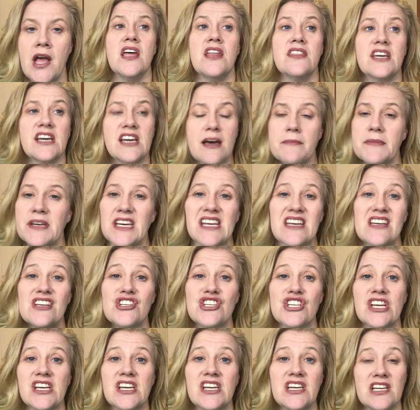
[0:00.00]
The
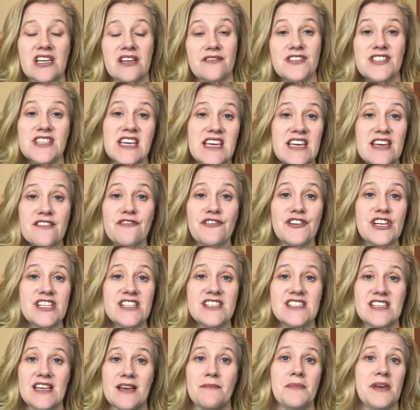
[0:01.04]
combination of sinking
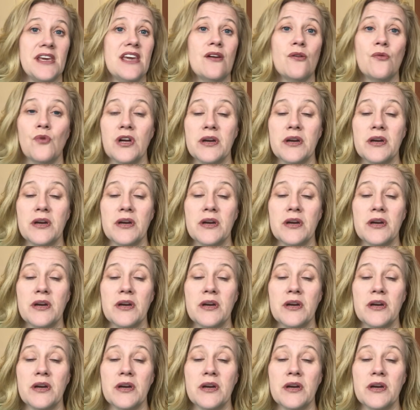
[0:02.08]
funds and being